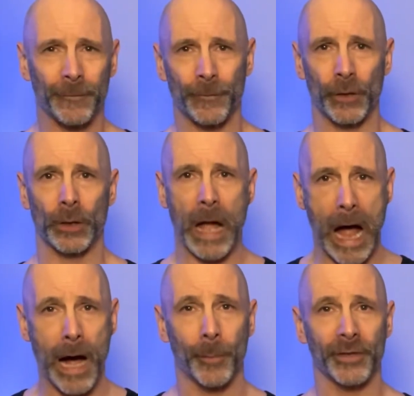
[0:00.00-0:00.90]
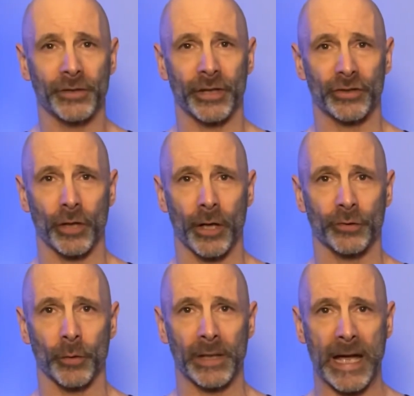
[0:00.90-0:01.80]
feel how much
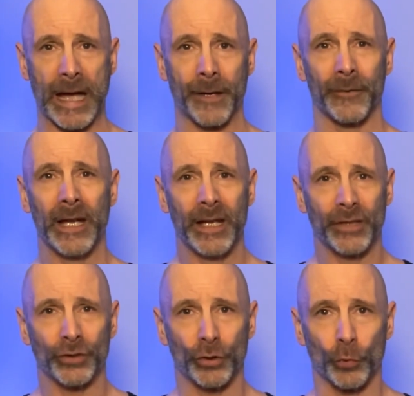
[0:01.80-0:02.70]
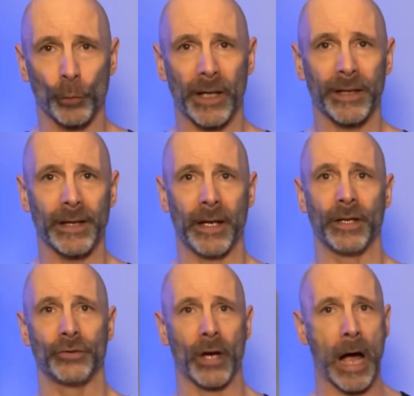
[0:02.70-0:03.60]
testosterone they have is a direct
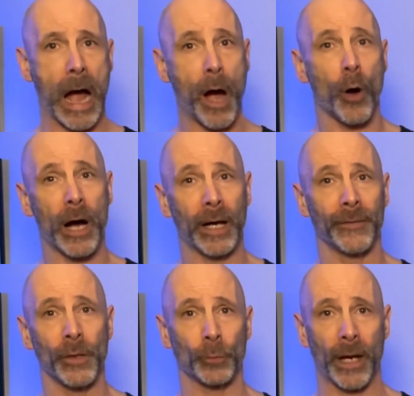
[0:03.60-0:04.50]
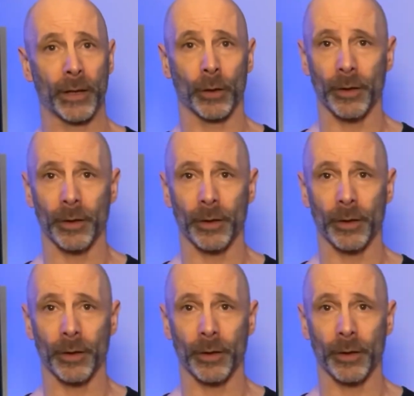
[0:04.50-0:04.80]
gauge of how high they rank on